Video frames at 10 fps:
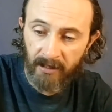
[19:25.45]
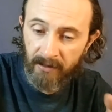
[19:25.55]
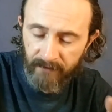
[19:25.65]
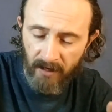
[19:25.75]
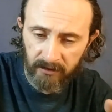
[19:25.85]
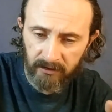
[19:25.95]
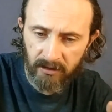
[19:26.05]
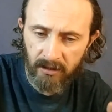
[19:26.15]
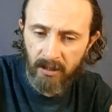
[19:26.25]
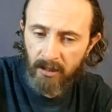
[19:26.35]
And if
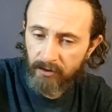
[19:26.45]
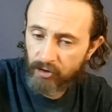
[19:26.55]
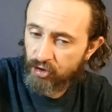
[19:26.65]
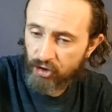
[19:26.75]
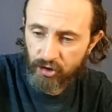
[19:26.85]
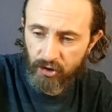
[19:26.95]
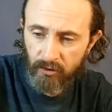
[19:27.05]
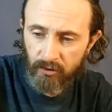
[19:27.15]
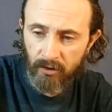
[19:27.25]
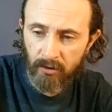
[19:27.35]
not, this is just
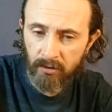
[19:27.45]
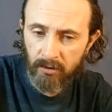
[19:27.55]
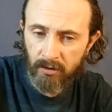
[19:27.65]
you, you know.